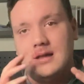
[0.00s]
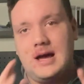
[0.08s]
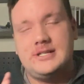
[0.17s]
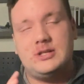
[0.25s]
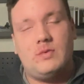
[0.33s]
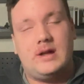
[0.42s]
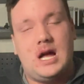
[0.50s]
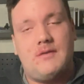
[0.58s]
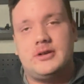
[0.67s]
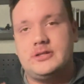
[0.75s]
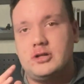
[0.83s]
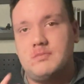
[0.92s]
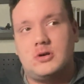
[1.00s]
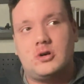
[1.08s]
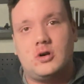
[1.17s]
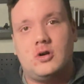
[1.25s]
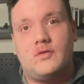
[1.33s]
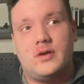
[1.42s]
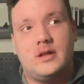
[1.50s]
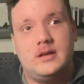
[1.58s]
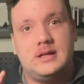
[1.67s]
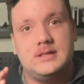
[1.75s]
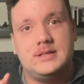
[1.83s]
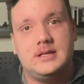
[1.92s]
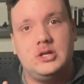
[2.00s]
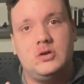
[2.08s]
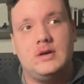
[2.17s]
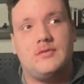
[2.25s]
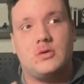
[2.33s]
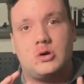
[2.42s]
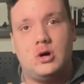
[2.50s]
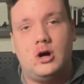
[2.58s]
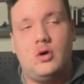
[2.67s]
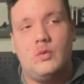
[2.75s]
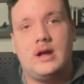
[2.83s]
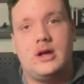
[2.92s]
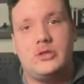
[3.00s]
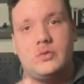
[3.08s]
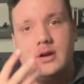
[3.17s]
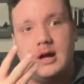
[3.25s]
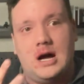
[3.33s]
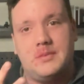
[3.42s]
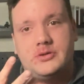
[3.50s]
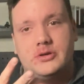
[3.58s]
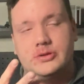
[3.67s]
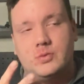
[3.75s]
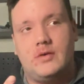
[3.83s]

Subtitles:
Lastly, we have our Supergirl for the DCU. If you recall, we had three options.